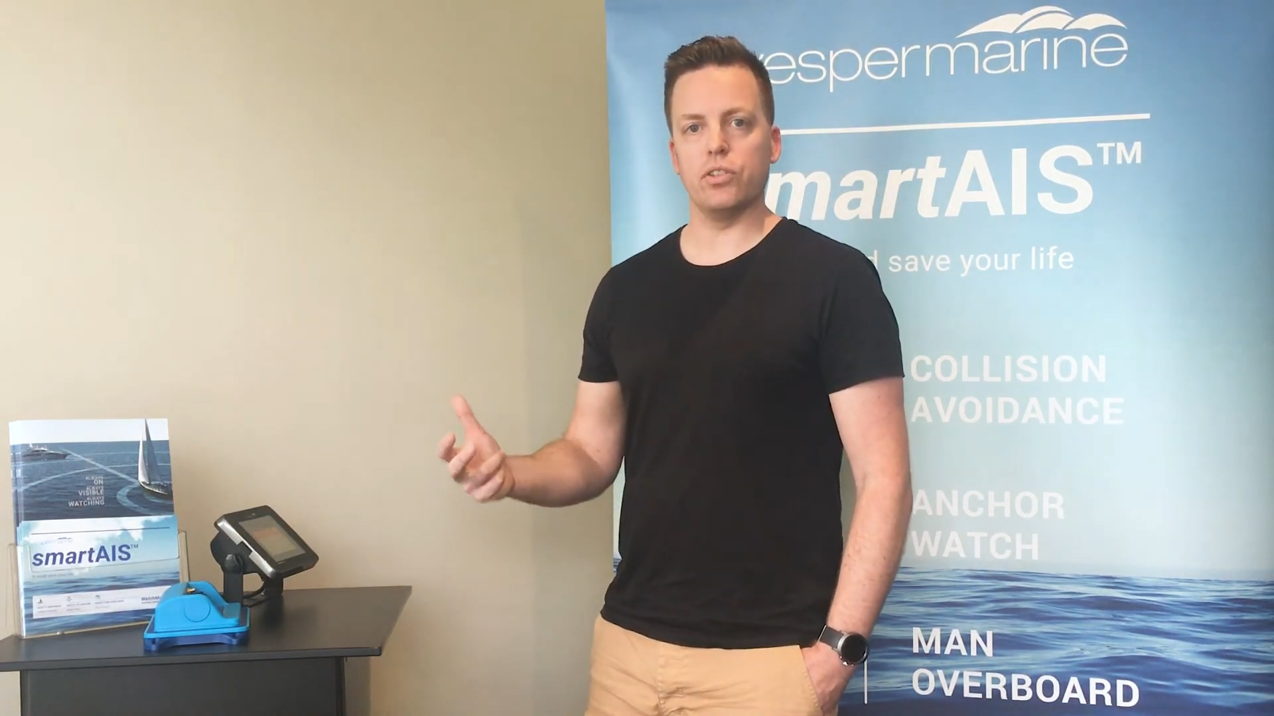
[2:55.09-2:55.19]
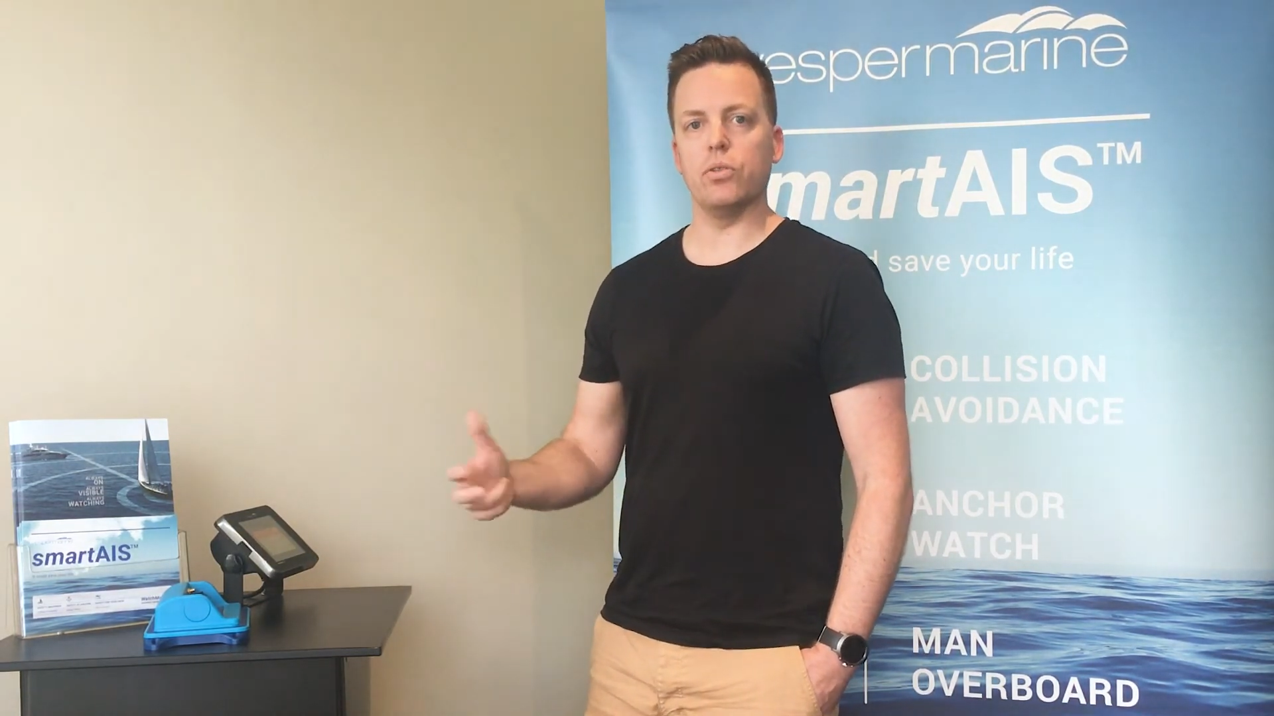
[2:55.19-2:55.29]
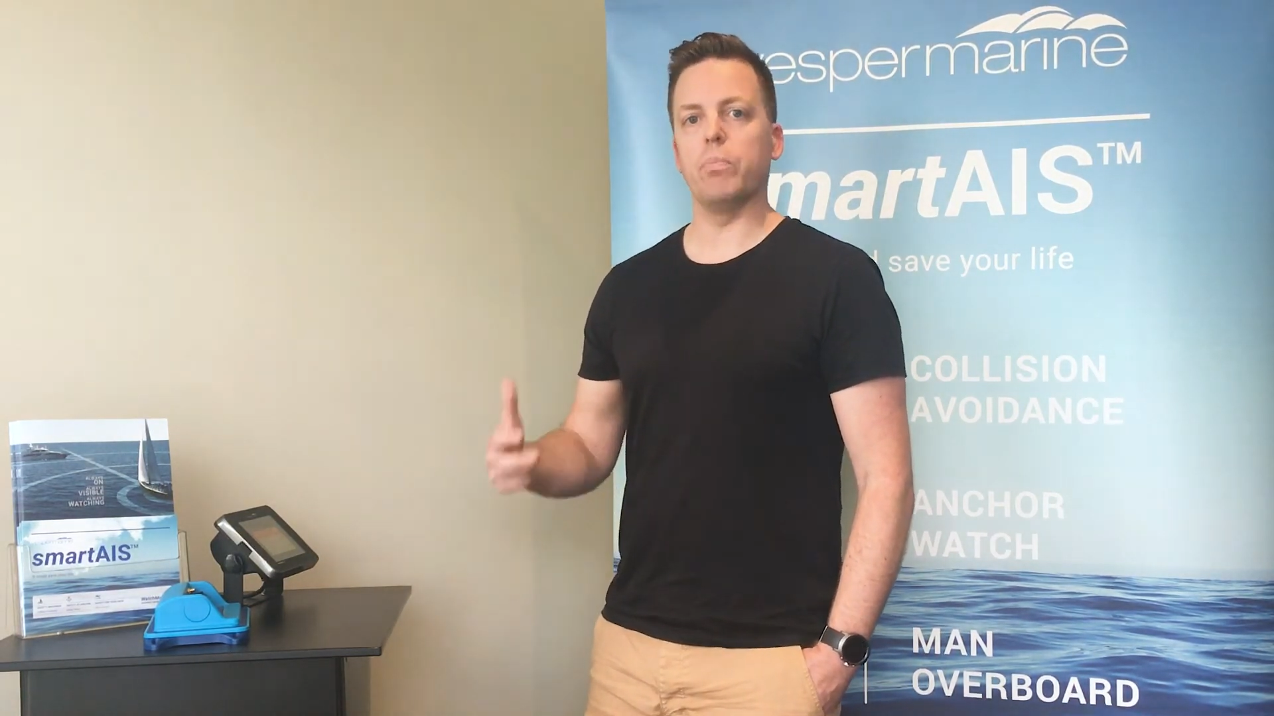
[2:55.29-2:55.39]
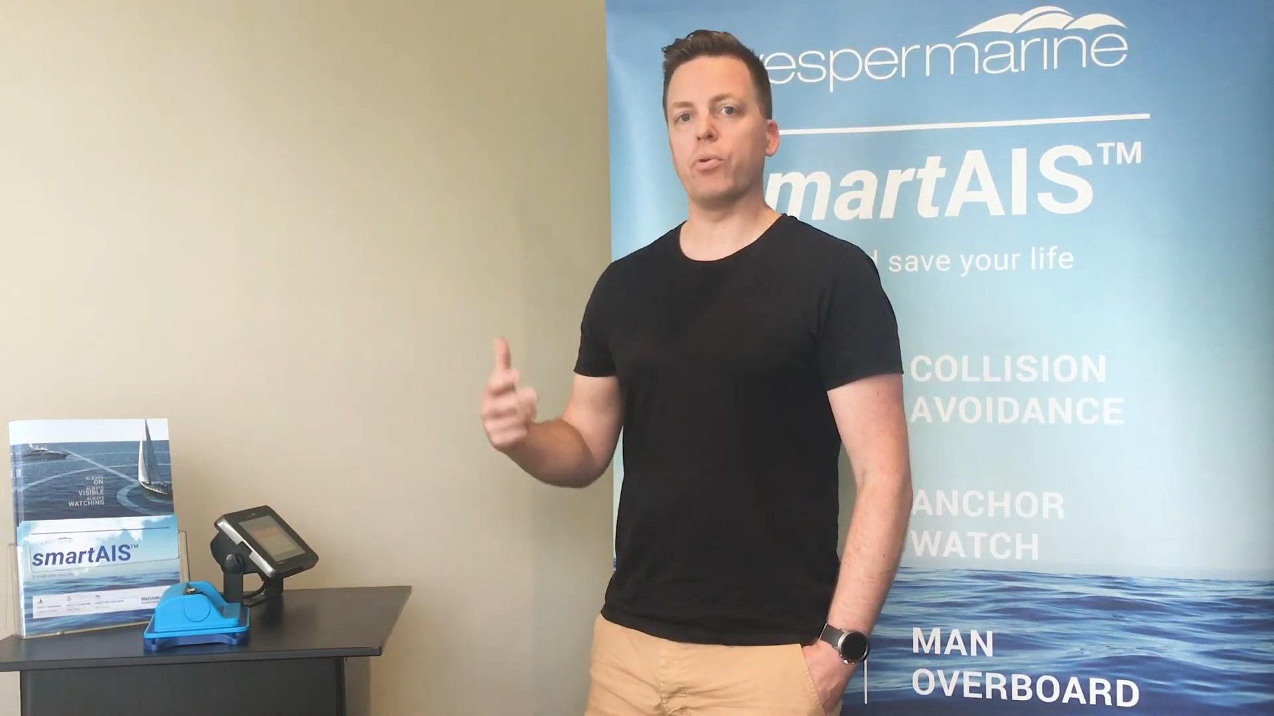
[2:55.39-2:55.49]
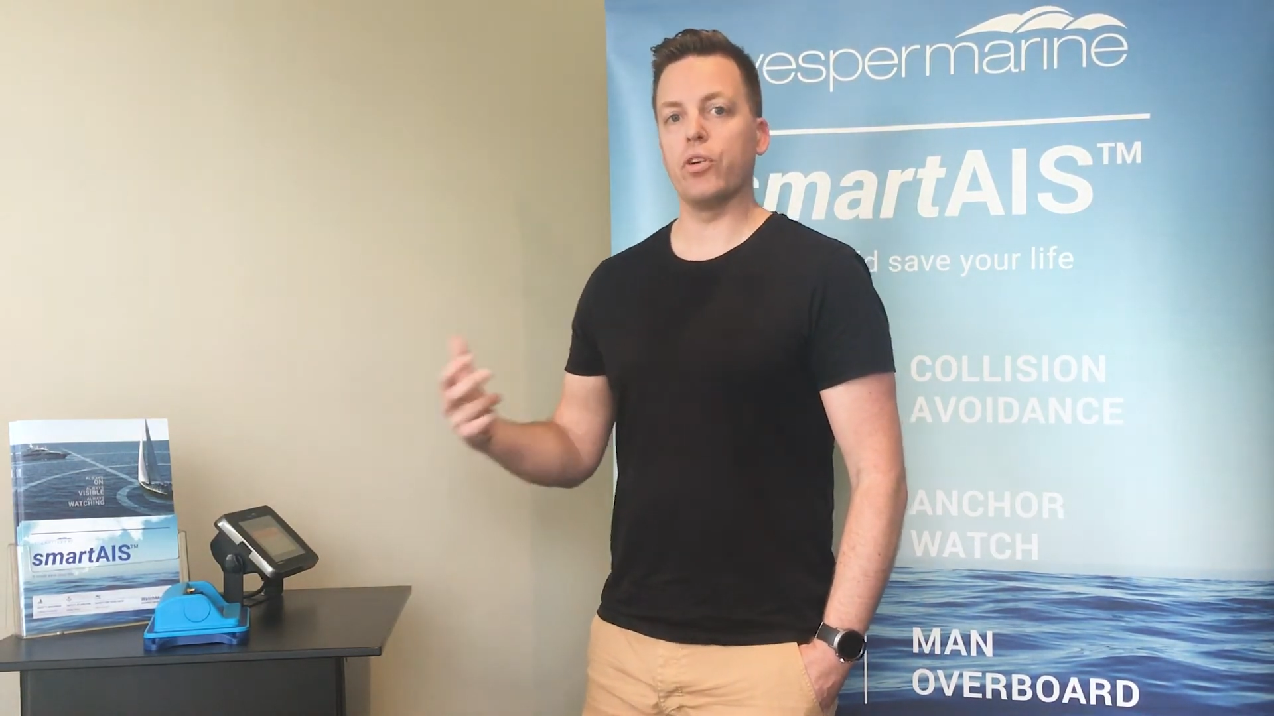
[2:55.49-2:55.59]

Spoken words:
So you're